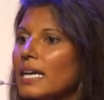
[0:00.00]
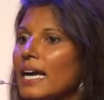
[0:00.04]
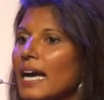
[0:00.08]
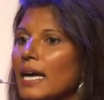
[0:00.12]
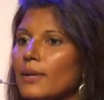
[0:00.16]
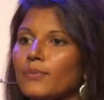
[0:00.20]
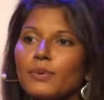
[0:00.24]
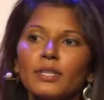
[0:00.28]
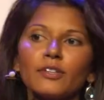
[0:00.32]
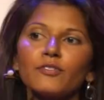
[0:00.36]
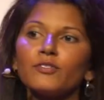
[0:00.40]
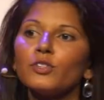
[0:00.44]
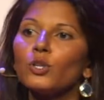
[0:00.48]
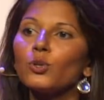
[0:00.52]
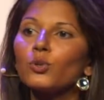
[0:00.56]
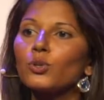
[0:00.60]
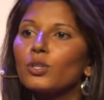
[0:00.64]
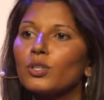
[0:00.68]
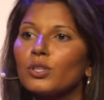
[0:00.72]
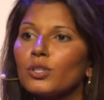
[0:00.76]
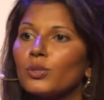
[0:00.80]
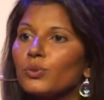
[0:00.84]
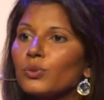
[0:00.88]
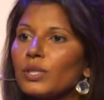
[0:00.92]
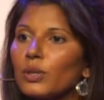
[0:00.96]
and we have no
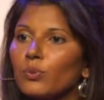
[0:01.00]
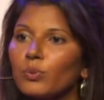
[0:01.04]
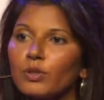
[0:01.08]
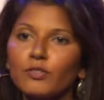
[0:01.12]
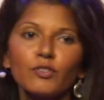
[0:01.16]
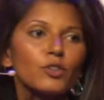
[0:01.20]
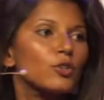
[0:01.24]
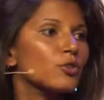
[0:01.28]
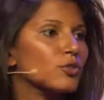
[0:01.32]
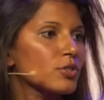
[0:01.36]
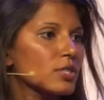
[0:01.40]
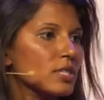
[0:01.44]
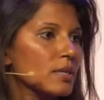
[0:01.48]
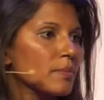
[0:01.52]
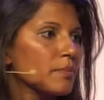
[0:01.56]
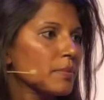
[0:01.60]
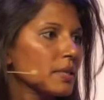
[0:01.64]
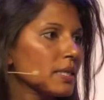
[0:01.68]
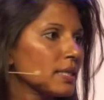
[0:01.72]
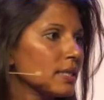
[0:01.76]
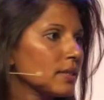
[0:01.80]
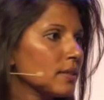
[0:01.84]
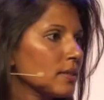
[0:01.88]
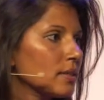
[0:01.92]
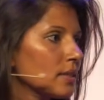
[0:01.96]
clue that we've hurt
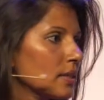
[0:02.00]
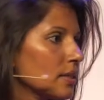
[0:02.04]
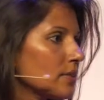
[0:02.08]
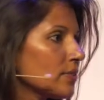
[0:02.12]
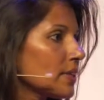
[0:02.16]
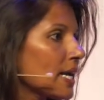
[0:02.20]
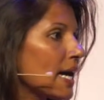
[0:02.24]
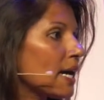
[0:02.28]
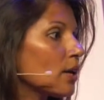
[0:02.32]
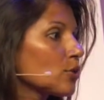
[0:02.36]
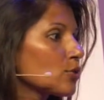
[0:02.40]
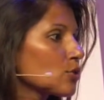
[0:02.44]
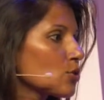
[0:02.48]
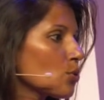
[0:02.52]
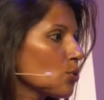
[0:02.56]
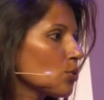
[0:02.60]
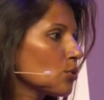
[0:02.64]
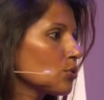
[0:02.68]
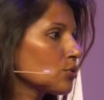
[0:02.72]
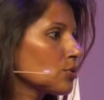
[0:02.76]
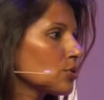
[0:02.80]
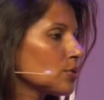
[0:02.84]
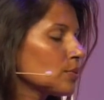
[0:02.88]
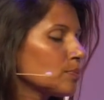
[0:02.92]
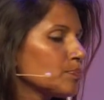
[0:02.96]
somebody in the
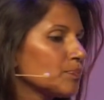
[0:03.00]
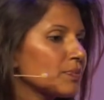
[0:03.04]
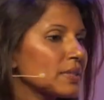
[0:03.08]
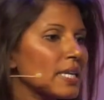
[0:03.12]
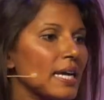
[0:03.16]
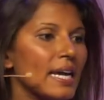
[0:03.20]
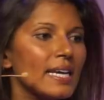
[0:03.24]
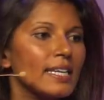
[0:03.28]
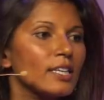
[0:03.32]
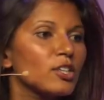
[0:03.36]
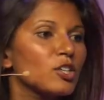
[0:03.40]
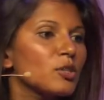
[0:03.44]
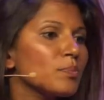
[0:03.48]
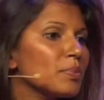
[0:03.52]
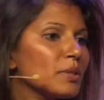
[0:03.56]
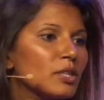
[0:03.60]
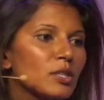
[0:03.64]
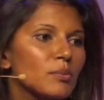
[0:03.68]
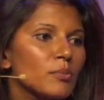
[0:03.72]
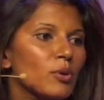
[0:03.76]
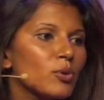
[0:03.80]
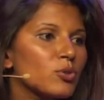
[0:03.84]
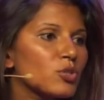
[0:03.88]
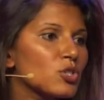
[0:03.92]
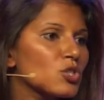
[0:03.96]
household. And it could be the,
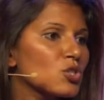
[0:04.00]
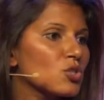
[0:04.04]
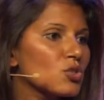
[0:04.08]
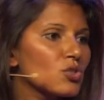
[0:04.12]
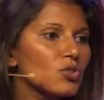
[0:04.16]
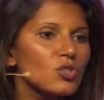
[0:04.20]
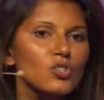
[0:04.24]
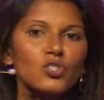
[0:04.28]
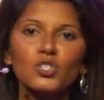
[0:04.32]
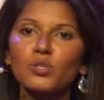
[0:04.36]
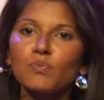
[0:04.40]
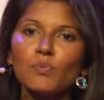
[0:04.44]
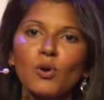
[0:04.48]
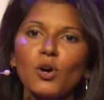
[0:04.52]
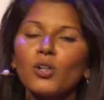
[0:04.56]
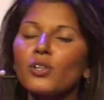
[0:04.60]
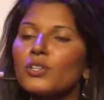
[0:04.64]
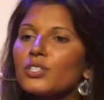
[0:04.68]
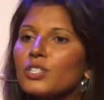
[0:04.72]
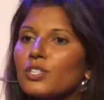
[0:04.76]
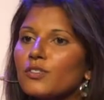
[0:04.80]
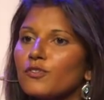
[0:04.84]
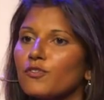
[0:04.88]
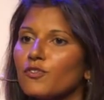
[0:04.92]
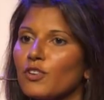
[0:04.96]
most, the
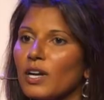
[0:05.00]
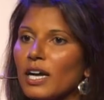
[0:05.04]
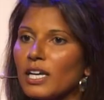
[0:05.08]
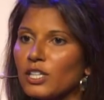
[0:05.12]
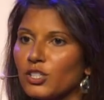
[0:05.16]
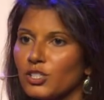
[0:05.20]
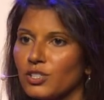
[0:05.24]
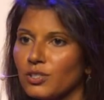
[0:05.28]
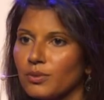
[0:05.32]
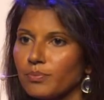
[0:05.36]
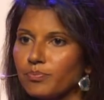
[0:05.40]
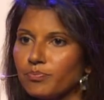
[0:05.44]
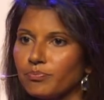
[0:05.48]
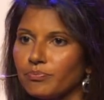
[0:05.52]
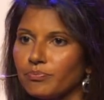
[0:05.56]
smallest infraction.